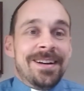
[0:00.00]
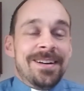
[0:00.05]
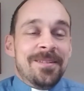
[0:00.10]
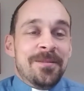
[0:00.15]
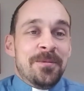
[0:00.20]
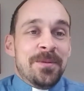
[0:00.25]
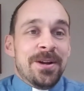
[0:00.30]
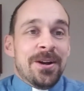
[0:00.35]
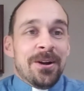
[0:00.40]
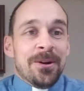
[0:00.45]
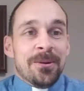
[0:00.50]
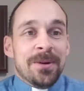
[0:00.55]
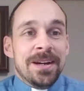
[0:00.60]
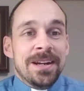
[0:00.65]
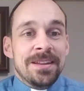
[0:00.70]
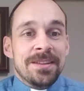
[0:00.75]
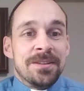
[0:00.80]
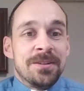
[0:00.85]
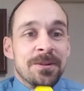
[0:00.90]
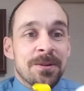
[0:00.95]
We are
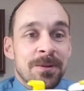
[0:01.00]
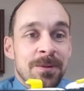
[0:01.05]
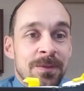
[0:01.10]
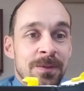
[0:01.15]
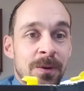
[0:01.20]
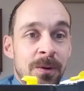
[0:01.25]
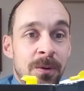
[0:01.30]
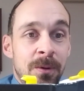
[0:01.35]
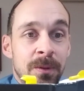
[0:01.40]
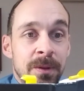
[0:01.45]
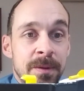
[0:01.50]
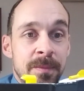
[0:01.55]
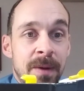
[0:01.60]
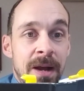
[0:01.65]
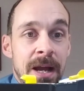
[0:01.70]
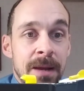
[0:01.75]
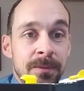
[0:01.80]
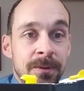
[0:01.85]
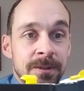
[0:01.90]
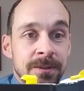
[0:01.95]
reading through the Holy
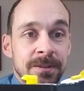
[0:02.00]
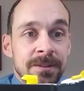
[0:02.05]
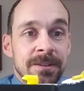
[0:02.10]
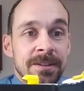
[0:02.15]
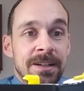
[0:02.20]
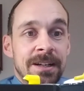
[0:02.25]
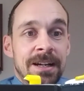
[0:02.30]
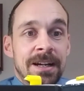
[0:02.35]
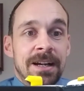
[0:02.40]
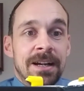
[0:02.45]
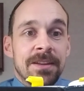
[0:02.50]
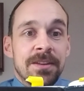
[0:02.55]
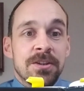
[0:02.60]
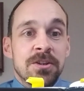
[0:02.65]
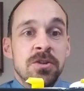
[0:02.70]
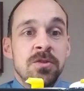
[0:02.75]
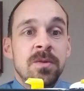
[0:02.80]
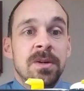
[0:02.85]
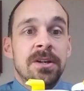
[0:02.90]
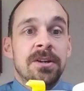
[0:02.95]
Bible, the
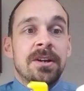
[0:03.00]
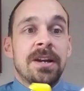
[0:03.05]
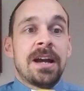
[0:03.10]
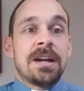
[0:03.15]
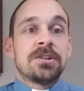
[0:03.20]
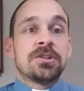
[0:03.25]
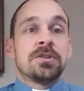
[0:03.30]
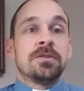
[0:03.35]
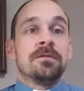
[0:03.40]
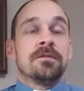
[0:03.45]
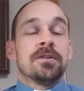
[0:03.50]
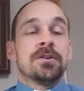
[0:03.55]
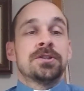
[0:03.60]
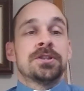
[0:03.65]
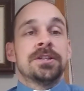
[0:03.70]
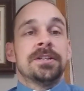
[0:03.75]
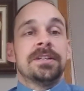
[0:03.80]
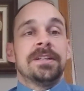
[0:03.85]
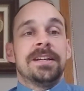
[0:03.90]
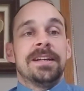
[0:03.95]
New International
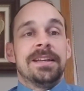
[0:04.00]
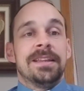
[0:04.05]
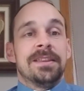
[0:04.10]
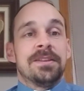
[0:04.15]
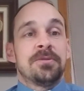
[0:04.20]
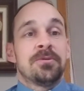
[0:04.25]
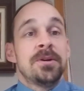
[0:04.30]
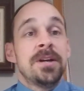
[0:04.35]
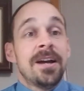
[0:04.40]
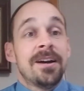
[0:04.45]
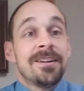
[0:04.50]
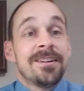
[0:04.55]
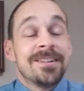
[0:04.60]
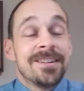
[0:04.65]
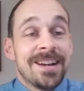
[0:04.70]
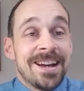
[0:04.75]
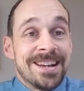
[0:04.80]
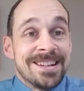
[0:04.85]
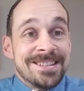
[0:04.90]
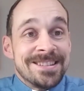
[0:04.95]
Version, in
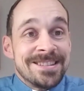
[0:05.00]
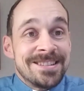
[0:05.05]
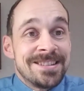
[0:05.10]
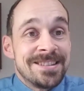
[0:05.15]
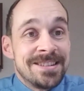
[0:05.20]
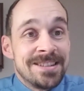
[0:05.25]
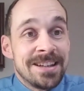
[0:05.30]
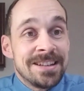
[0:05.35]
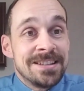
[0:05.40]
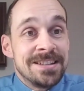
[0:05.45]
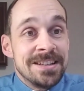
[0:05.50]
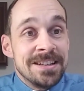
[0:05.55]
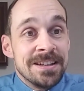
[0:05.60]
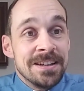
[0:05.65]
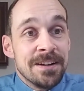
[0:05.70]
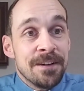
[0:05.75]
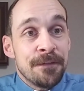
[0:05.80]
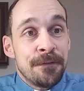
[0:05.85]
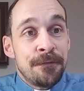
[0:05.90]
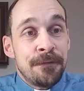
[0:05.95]

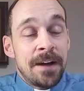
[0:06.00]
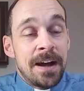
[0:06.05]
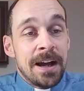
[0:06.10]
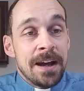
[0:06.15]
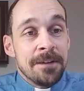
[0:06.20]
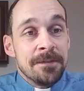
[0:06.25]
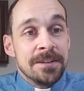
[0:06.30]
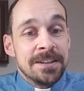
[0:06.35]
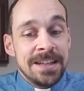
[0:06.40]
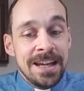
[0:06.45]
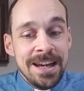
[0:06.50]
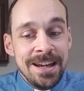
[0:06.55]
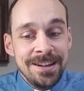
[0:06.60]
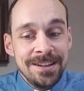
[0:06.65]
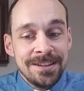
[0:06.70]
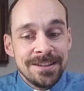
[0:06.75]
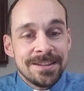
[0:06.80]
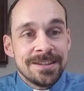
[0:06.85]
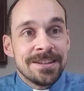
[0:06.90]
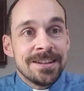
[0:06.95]
365
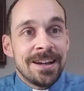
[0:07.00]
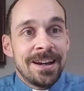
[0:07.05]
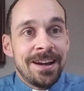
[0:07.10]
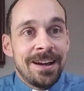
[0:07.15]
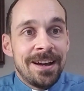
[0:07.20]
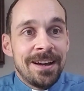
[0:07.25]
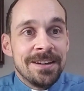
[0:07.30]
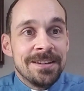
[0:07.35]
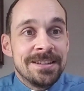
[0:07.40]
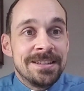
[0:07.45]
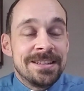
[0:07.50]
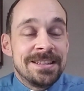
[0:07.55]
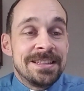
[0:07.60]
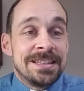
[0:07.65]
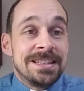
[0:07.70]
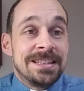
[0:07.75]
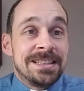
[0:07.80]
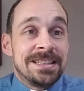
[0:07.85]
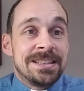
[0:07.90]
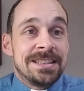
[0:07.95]
days.
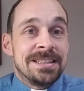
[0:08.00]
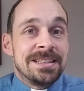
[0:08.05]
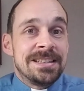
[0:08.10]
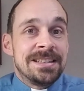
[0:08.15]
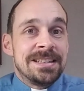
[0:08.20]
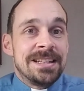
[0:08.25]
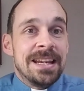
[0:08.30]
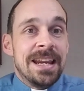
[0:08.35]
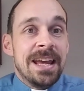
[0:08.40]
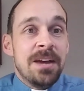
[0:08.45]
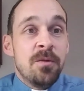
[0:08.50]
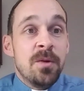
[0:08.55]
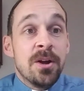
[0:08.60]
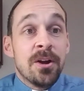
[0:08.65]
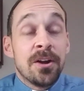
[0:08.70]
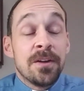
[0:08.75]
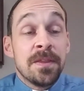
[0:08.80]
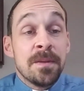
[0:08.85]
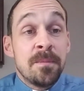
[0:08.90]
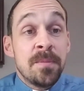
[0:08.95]
Today we
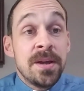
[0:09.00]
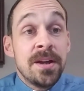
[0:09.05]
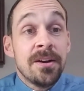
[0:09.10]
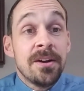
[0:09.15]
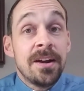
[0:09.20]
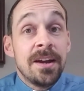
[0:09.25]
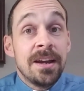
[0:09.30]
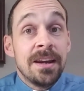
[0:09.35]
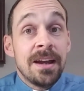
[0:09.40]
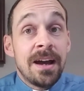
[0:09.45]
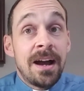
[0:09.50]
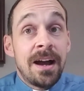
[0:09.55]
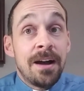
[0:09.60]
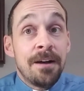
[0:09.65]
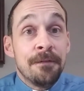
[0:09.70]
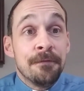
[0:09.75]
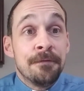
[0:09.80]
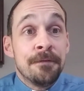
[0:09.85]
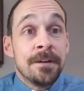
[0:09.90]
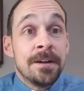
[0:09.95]
are in the period
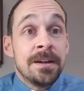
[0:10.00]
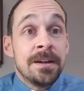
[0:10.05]
of